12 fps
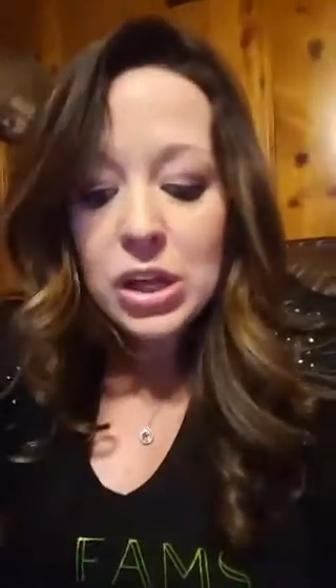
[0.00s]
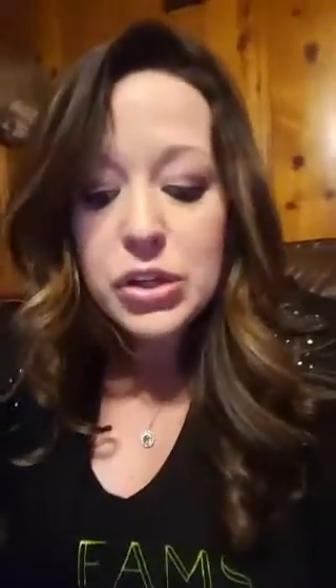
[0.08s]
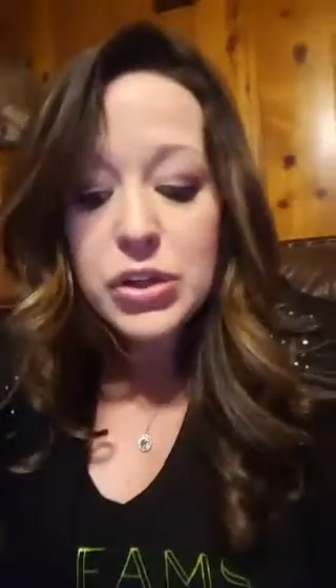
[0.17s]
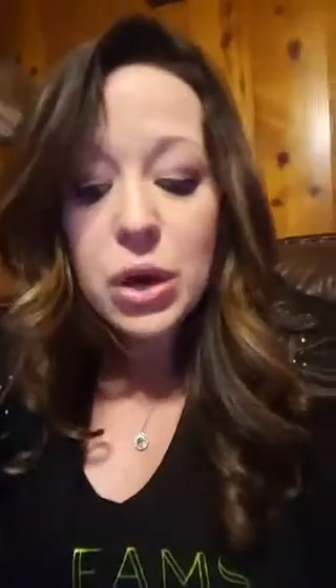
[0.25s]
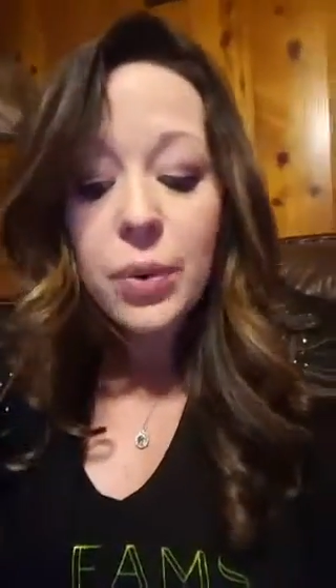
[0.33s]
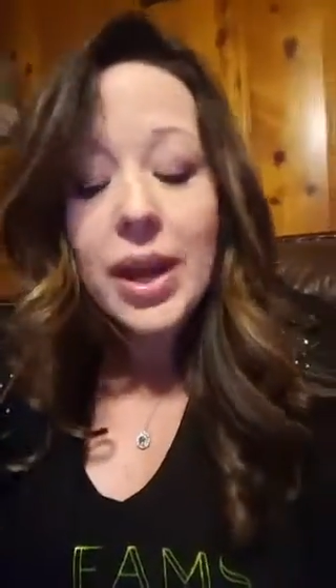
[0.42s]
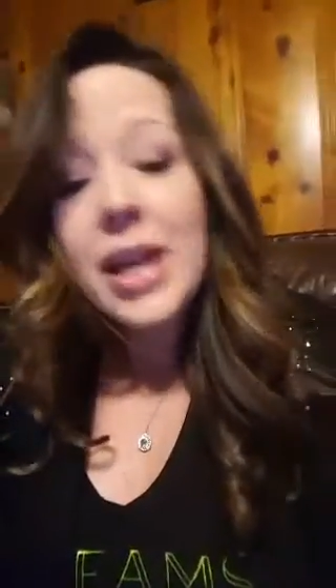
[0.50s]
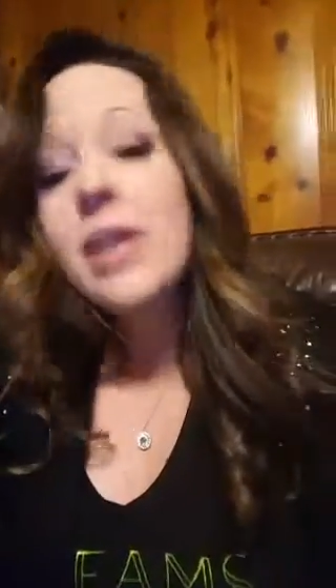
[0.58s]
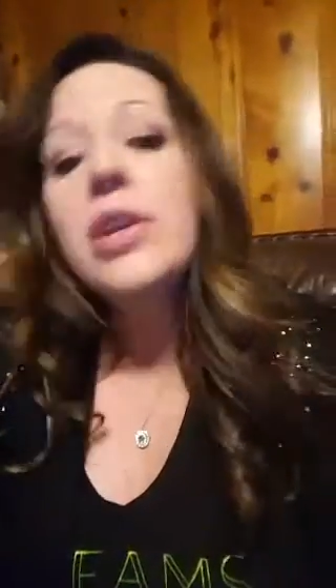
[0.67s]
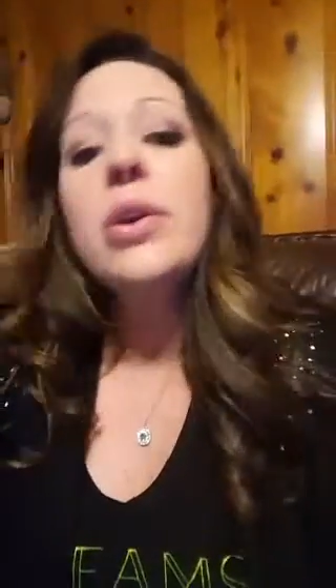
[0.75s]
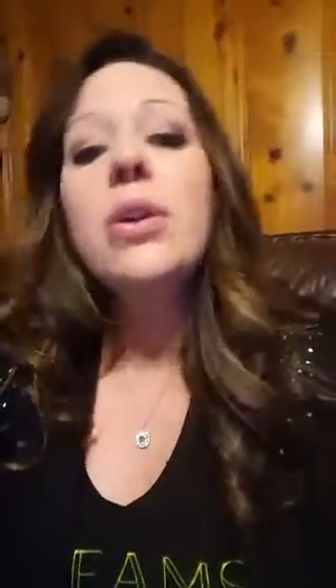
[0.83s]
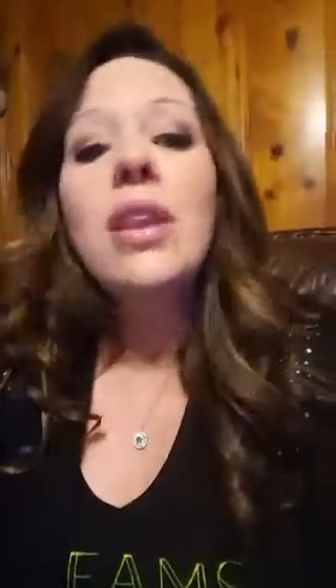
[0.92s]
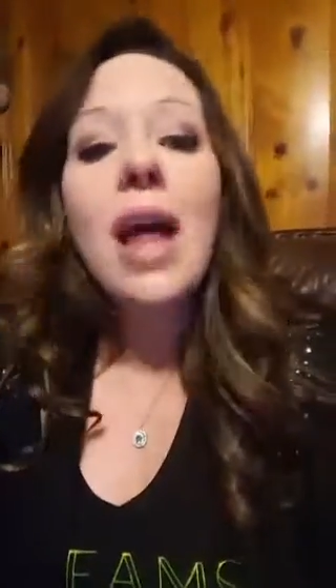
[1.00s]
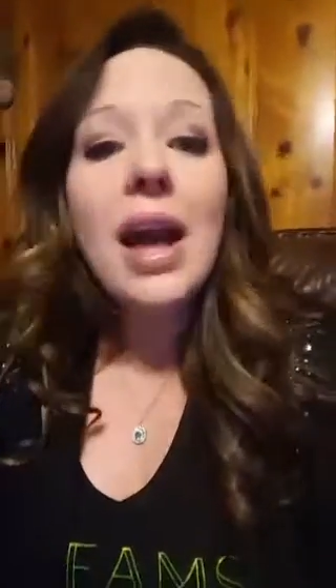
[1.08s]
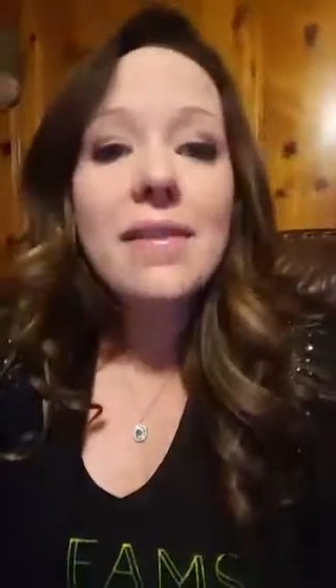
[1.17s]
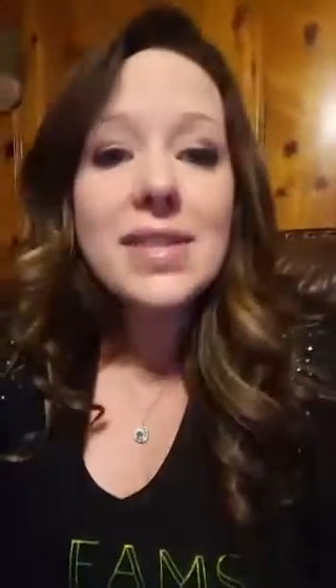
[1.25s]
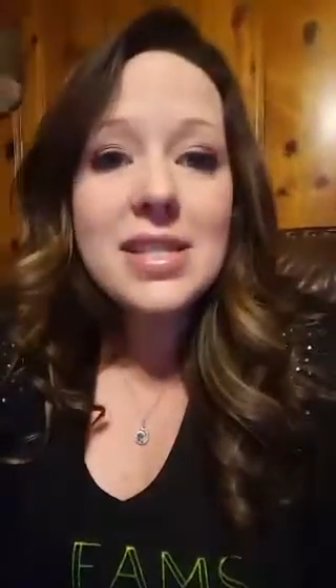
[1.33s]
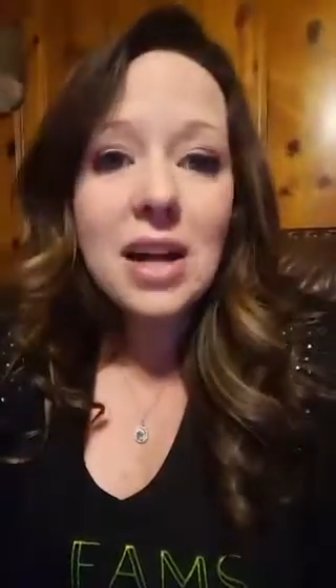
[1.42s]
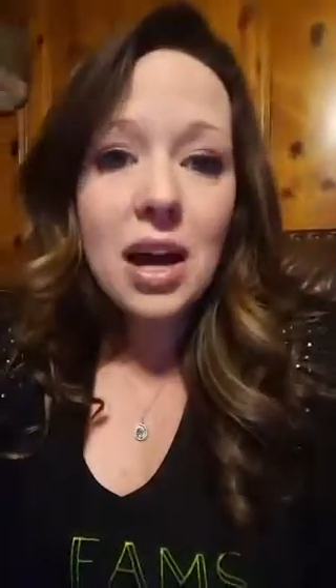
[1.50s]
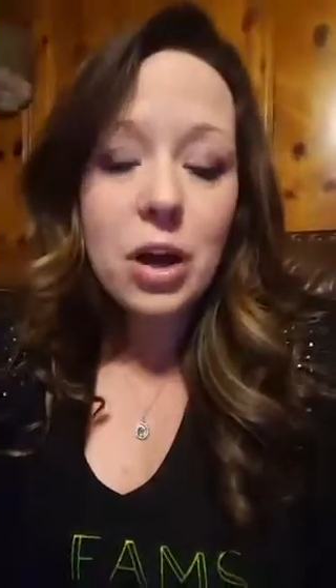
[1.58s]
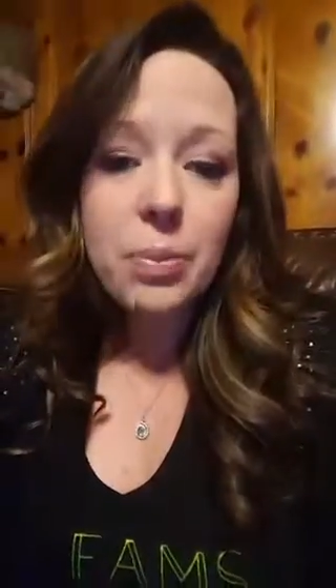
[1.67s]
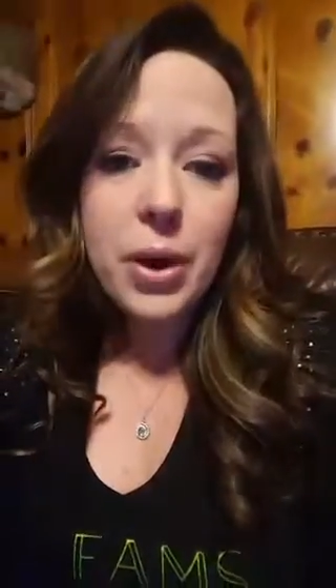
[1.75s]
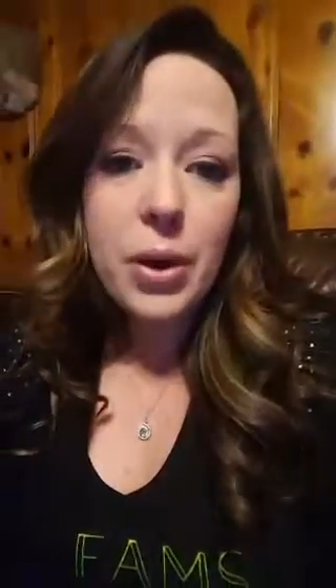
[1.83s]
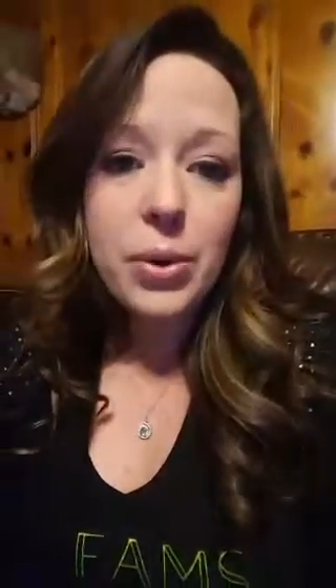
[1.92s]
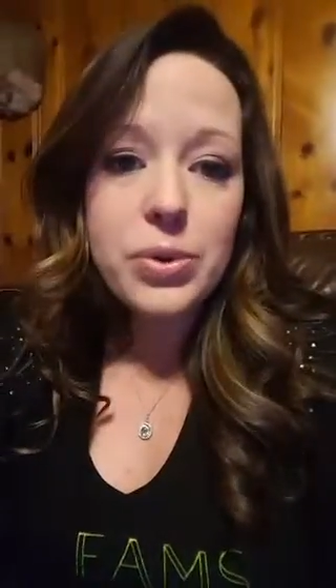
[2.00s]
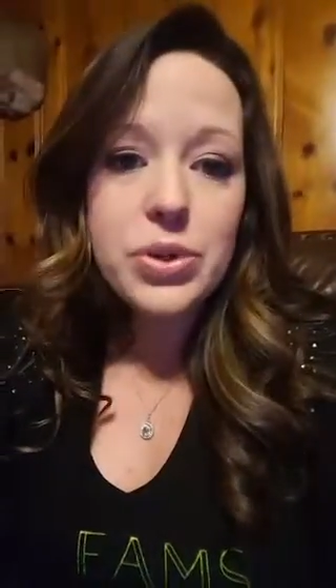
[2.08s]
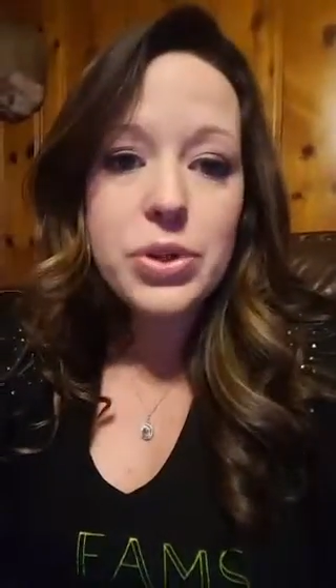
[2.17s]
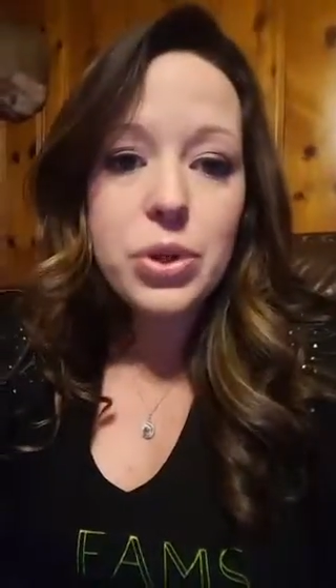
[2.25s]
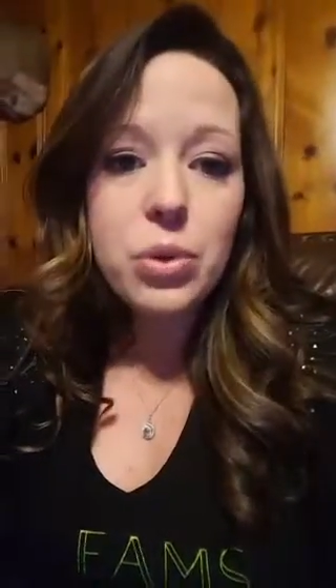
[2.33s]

So in your lifestyle post,